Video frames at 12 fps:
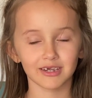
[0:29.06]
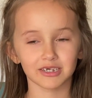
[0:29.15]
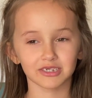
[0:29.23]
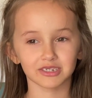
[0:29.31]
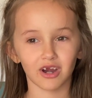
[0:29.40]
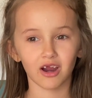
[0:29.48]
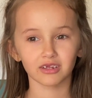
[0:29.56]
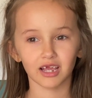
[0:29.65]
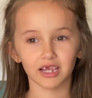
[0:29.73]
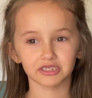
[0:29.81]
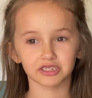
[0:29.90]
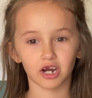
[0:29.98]

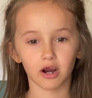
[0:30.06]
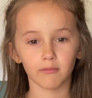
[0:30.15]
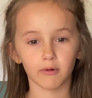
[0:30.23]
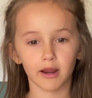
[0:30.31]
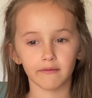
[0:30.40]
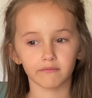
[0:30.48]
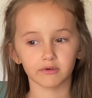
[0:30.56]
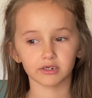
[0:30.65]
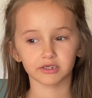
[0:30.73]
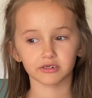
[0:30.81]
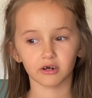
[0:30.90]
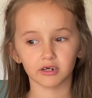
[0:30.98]
Starlight, star bright,
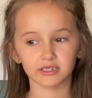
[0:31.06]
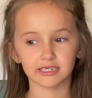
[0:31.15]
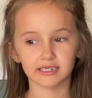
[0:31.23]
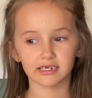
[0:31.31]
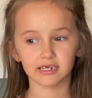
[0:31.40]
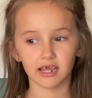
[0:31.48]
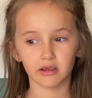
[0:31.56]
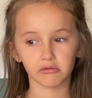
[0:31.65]
first star I see tonight.